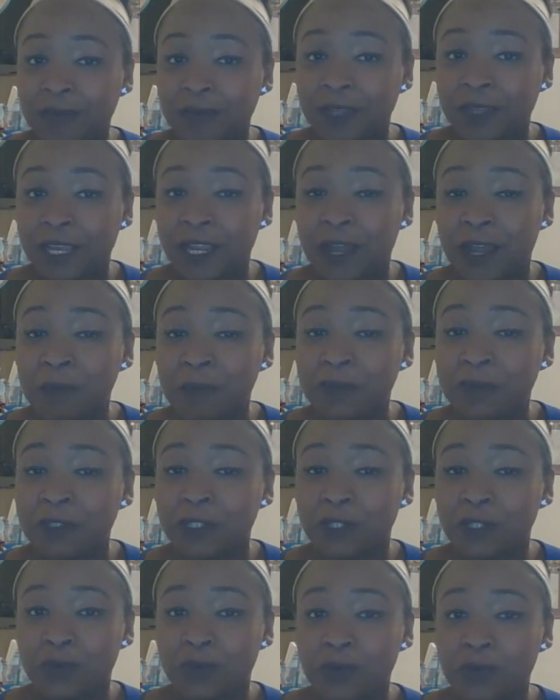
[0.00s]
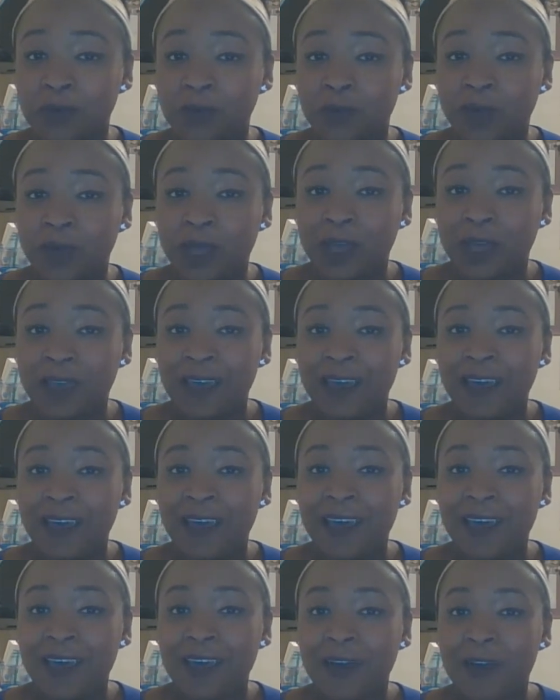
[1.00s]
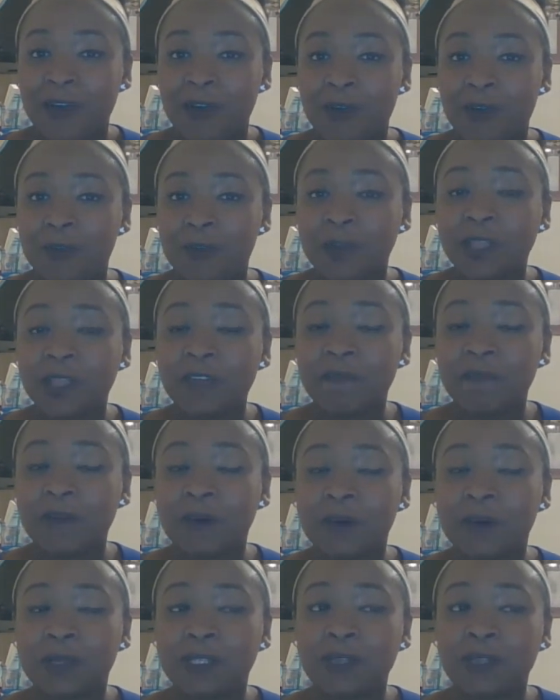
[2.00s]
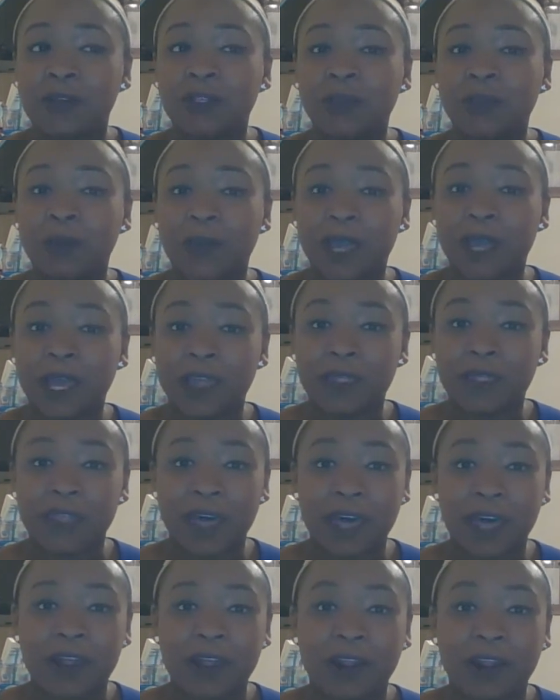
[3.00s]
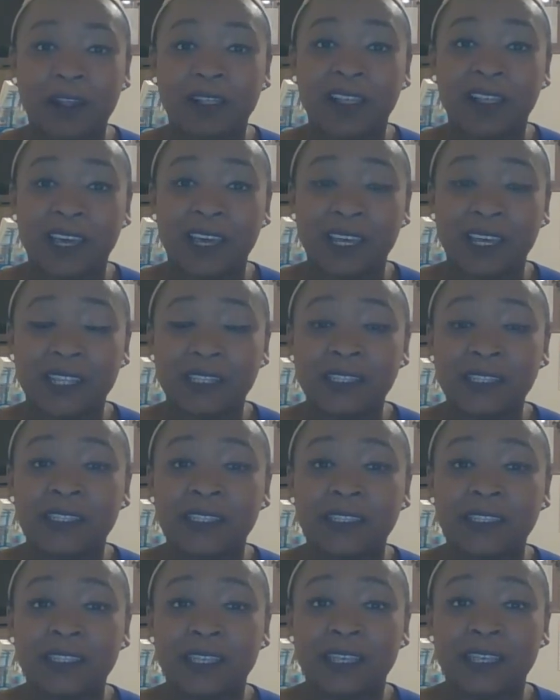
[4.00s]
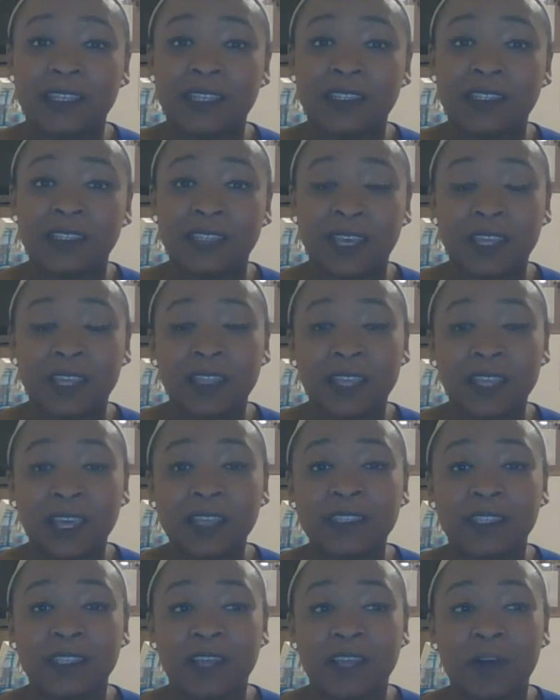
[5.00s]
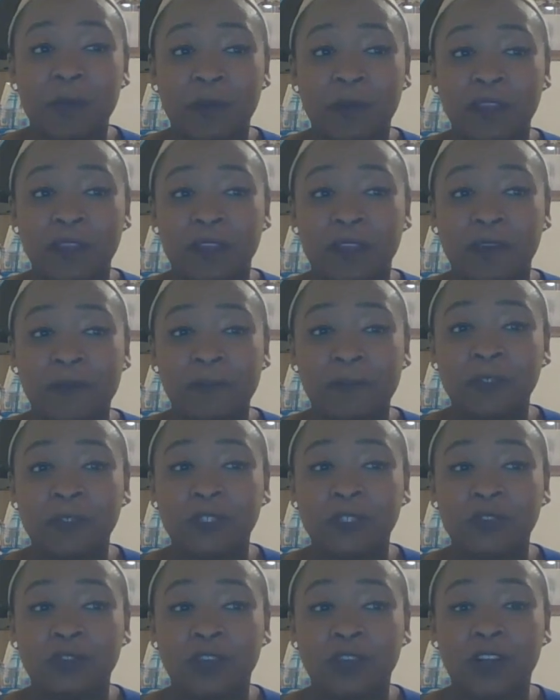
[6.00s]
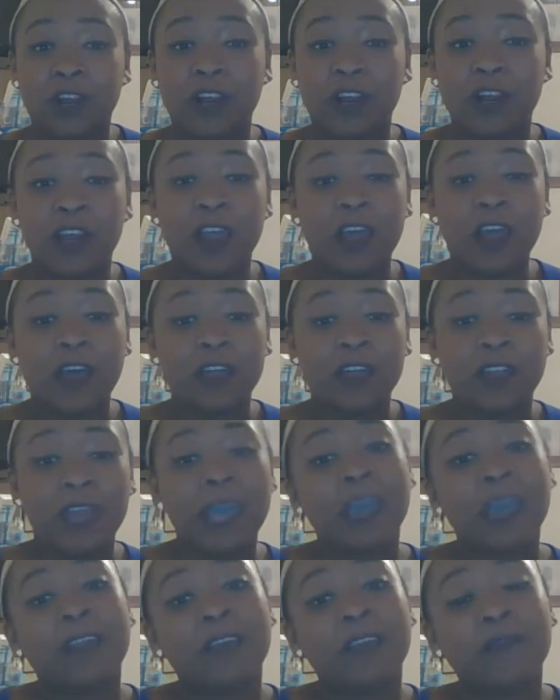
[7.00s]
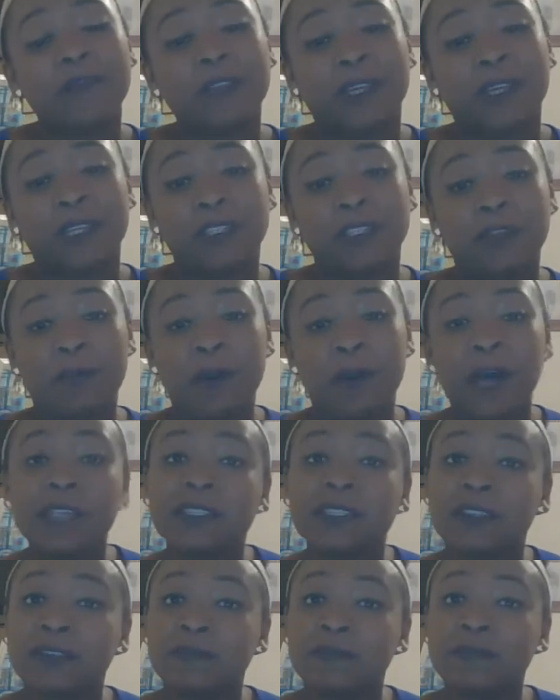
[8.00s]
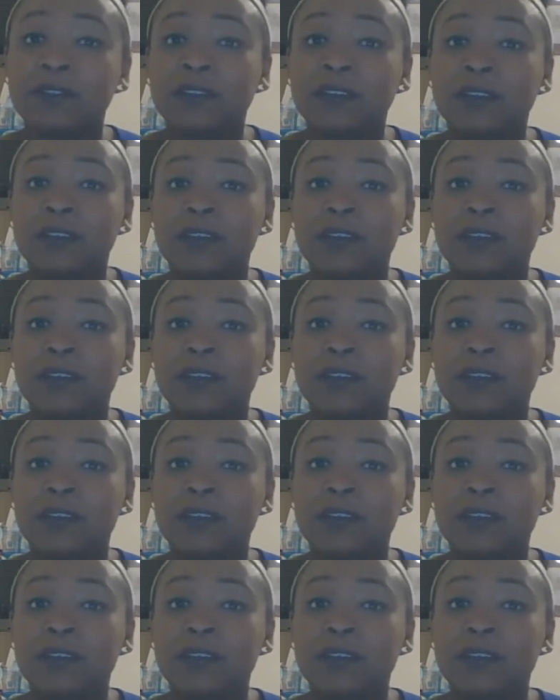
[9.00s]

It helps to really focus on the way that our clients say things and helping them to turn negatives into positives.